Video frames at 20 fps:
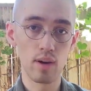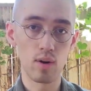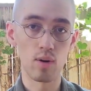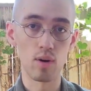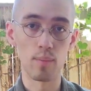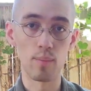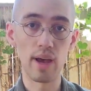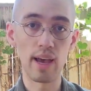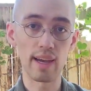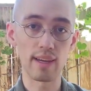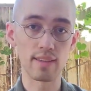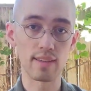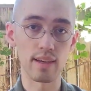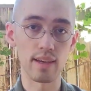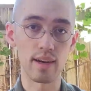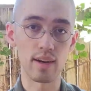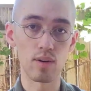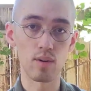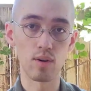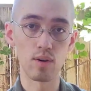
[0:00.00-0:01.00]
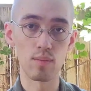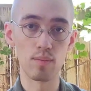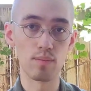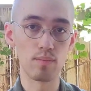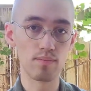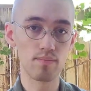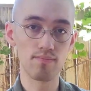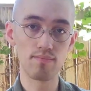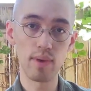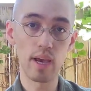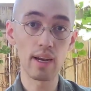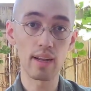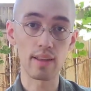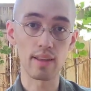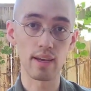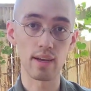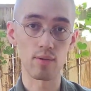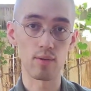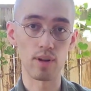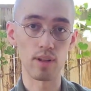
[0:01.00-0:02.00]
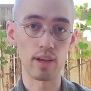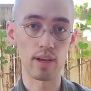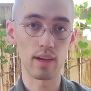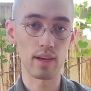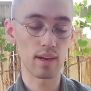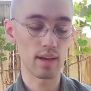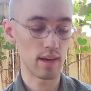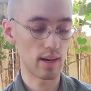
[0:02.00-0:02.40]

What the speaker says: or a magazine or anything really,